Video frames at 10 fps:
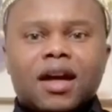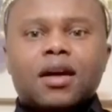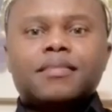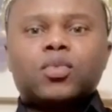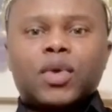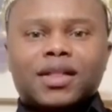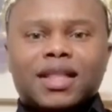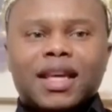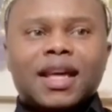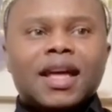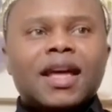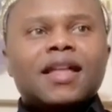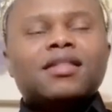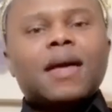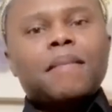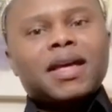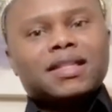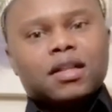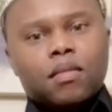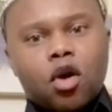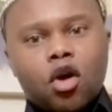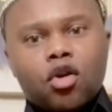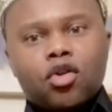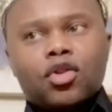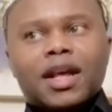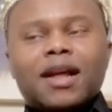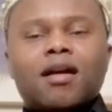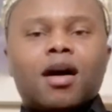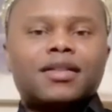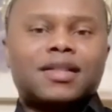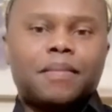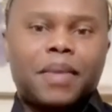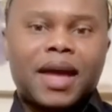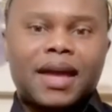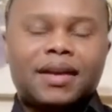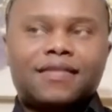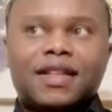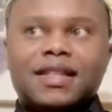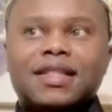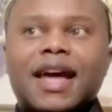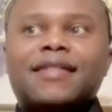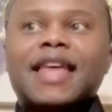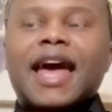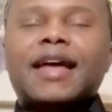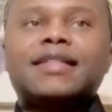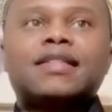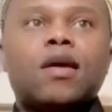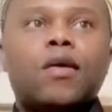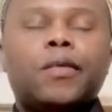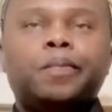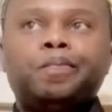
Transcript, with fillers: comes with it that makes them hurt and cause them pain and things like that. So